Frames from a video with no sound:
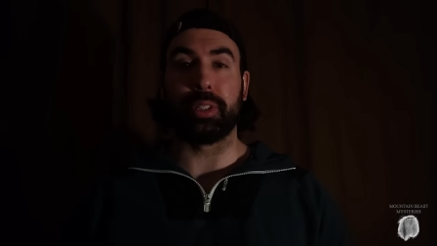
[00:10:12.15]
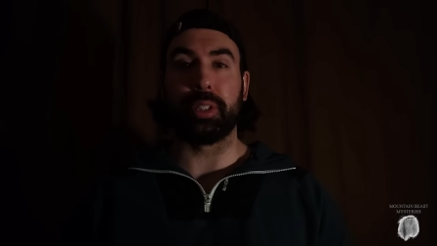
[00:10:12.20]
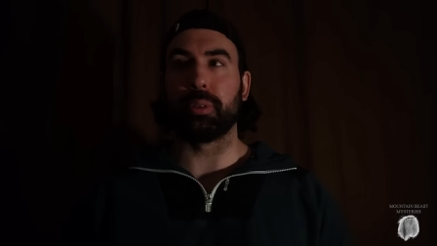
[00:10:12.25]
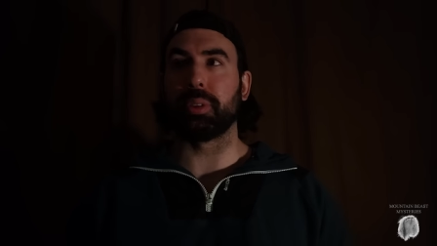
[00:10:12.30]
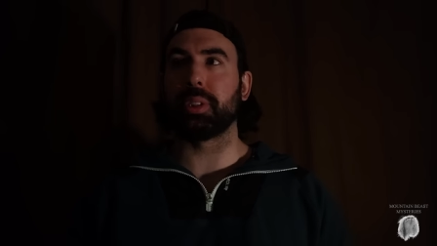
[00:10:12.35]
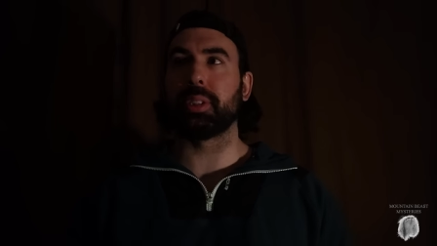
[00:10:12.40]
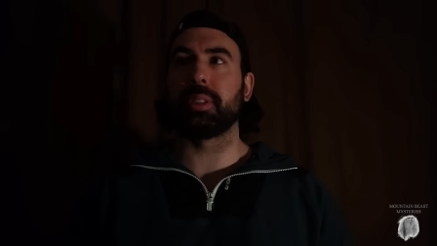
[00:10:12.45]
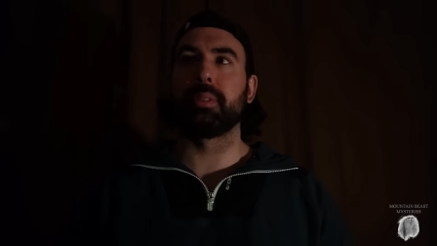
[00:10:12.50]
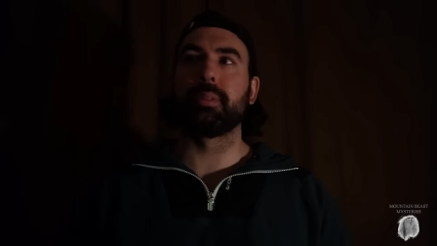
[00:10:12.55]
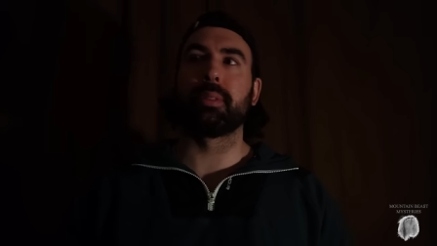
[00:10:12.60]
He
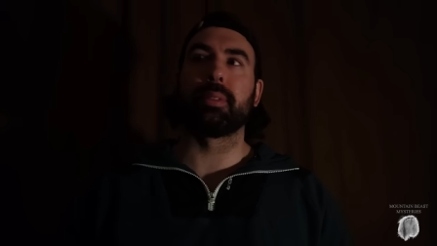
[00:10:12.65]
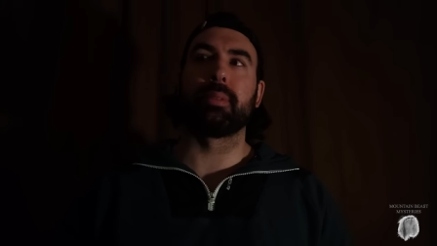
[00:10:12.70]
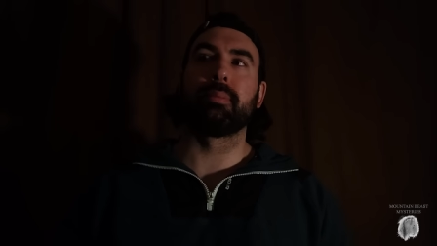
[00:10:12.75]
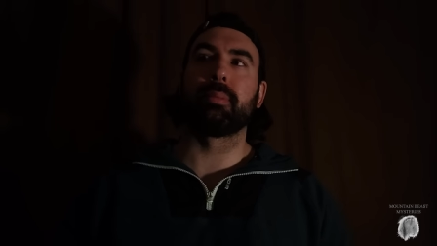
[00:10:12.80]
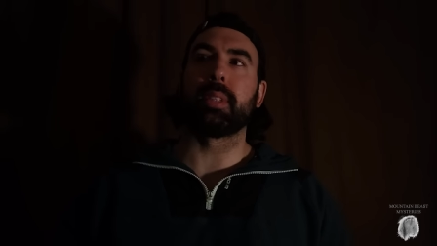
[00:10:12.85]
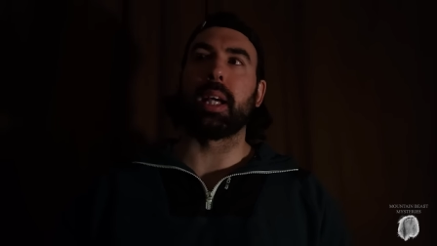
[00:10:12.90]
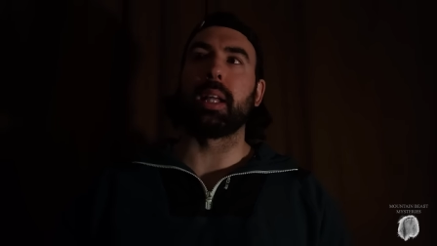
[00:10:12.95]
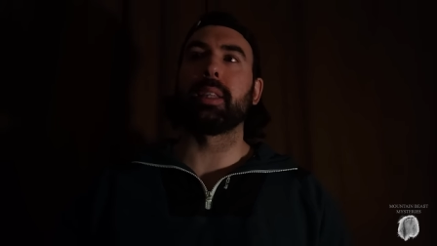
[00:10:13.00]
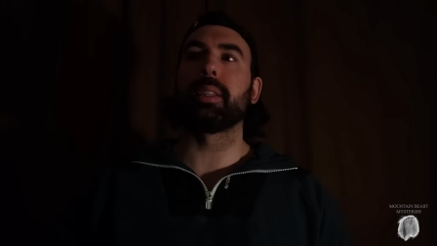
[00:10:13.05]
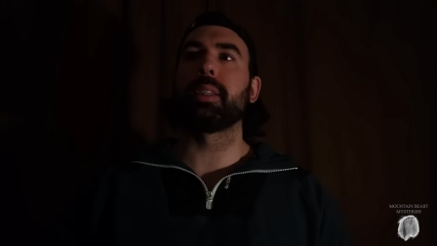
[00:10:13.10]
was
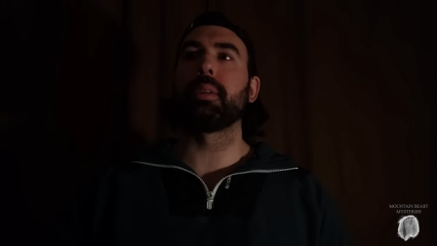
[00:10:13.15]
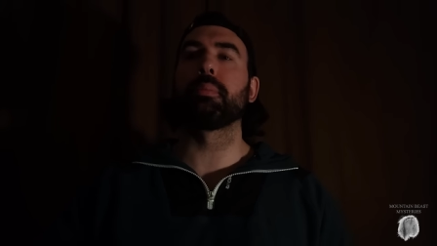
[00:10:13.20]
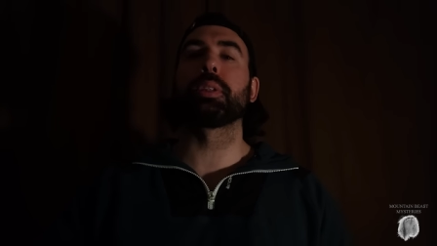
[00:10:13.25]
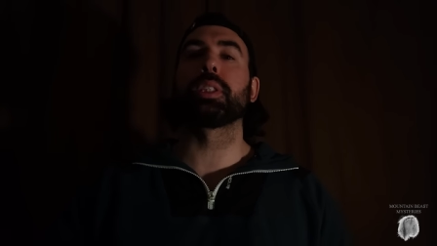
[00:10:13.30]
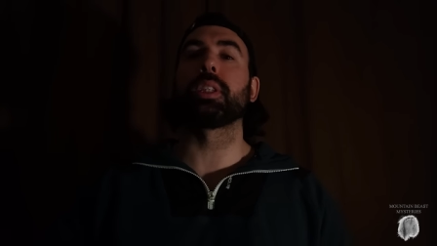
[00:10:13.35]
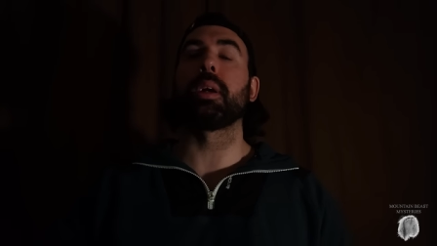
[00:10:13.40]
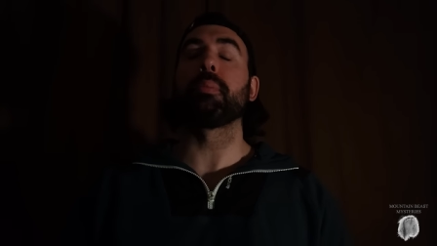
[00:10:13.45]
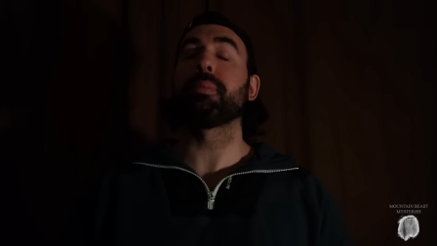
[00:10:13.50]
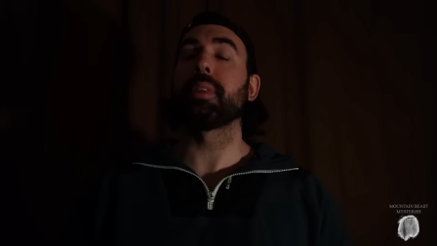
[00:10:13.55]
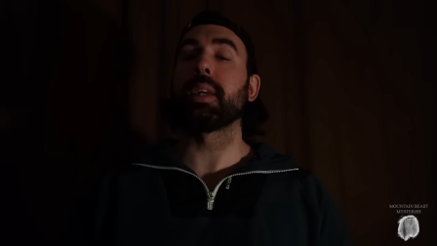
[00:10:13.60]
telling them
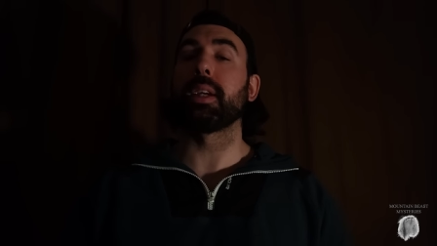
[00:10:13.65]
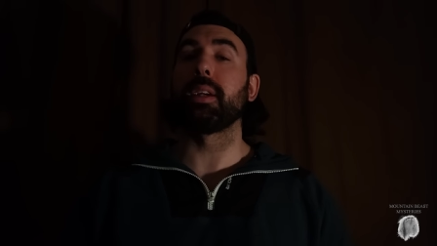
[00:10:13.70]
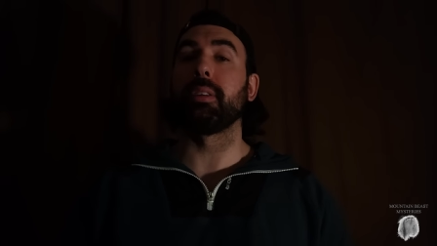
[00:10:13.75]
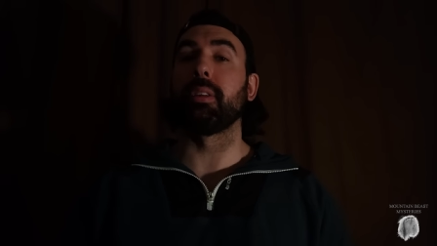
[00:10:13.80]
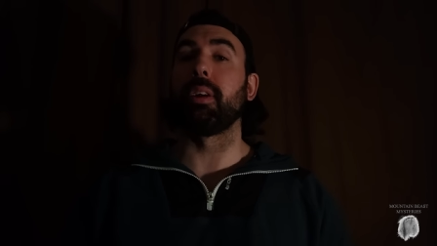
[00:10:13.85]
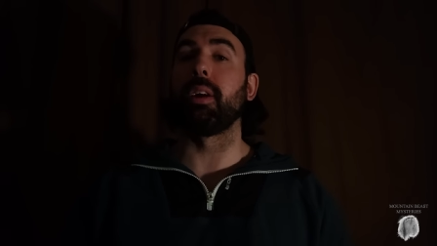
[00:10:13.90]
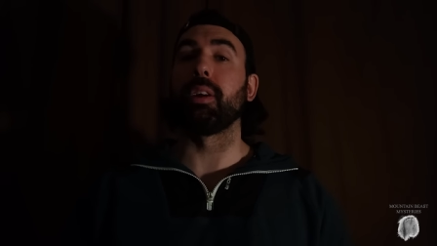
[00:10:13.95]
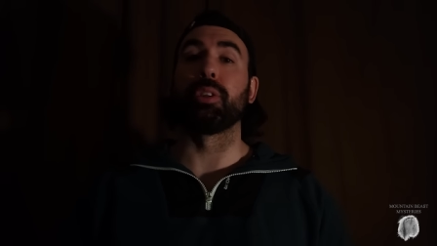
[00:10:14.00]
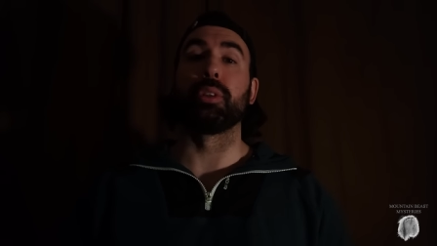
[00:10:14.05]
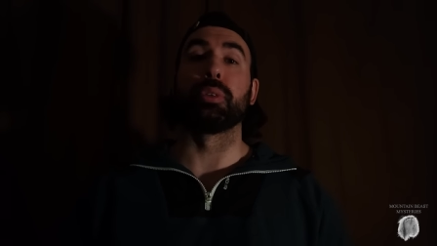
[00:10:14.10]
something
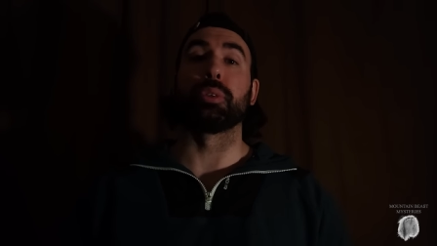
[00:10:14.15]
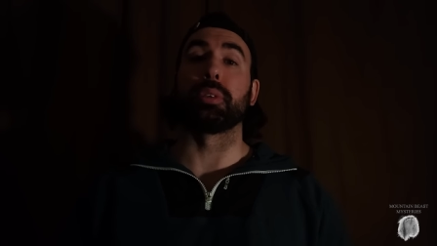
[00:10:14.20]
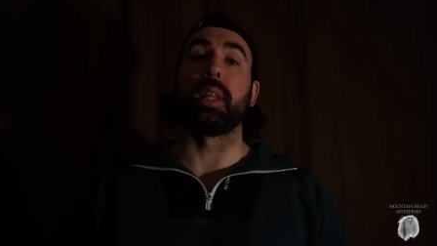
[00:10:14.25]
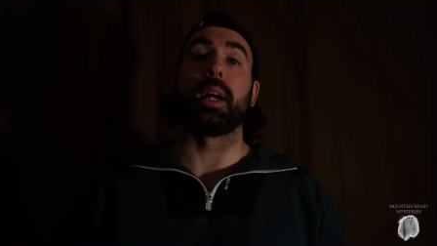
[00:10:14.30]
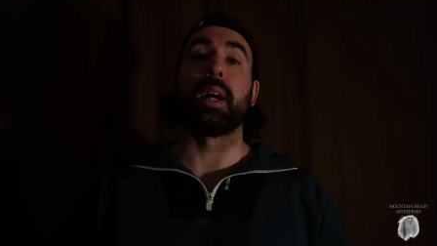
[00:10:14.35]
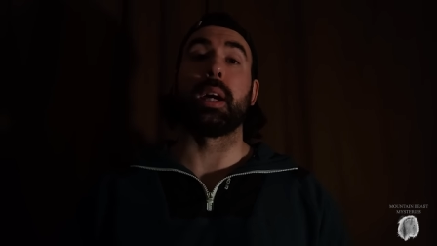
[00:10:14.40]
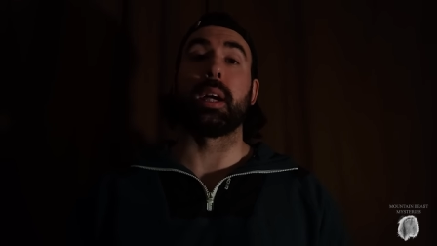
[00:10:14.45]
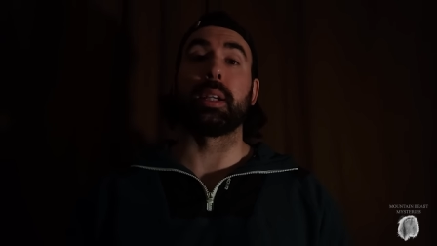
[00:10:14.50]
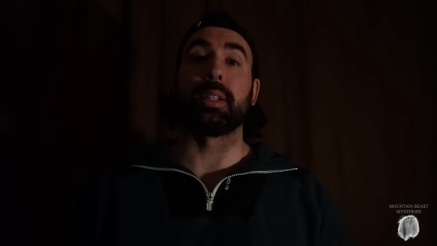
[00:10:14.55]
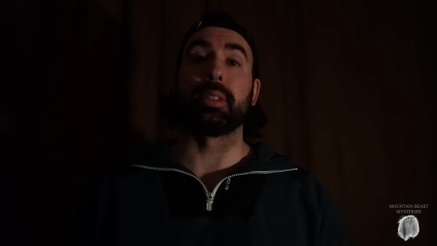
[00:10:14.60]
along those
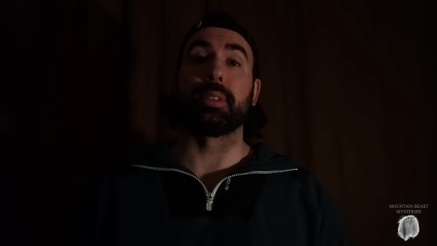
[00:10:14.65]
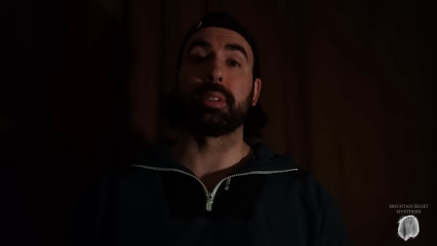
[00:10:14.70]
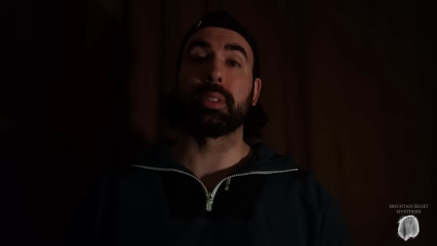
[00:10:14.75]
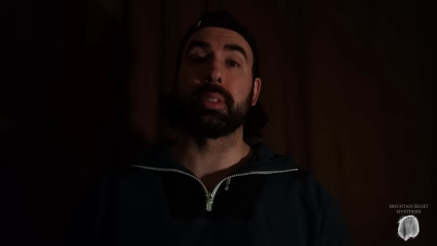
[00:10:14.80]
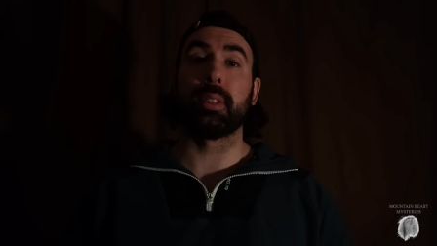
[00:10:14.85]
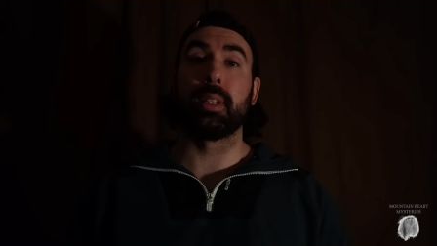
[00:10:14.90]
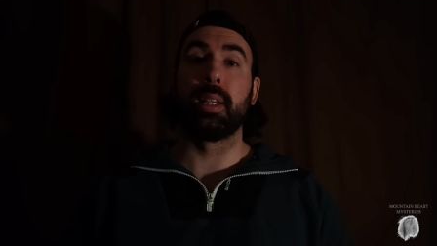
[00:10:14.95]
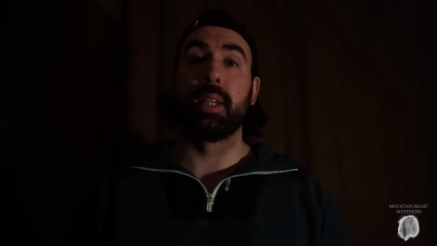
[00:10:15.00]
lines.